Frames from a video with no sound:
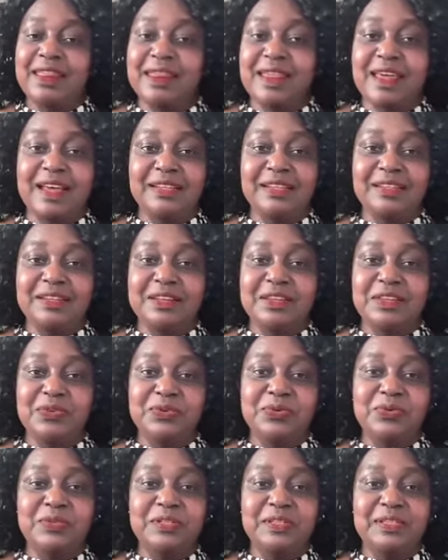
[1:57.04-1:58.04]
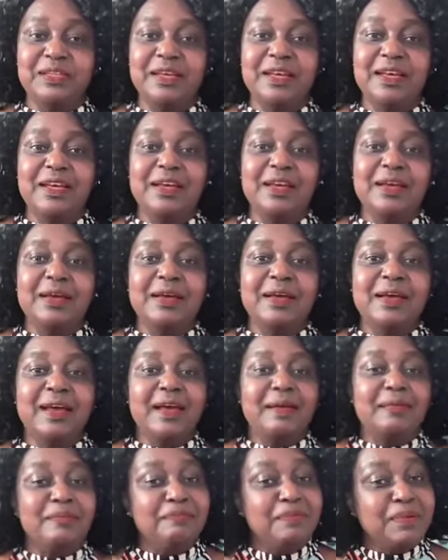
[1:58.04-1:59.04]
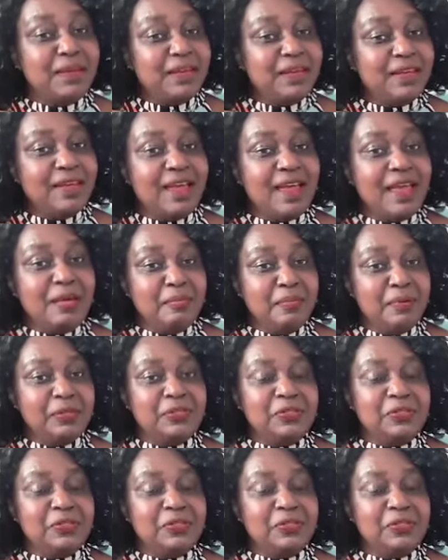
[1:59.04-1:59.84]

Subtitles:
that you could be able